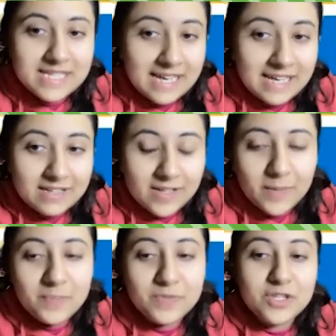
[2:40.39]

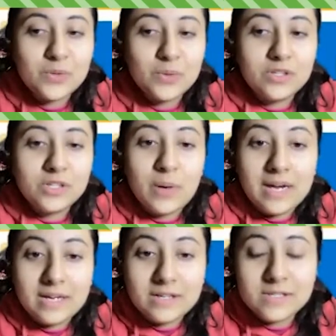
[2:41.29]
Secondly, this role
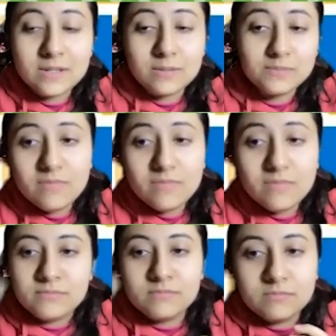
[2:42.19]
requires you
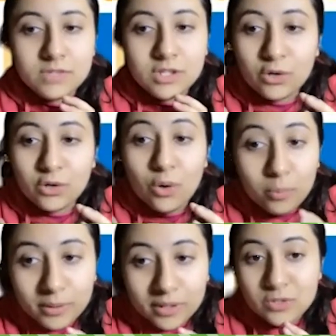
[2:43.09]
to be
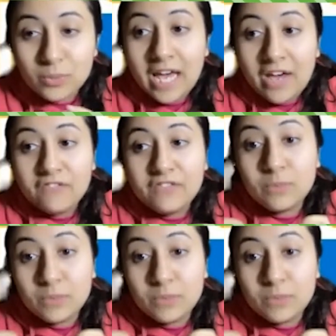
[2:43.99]
very open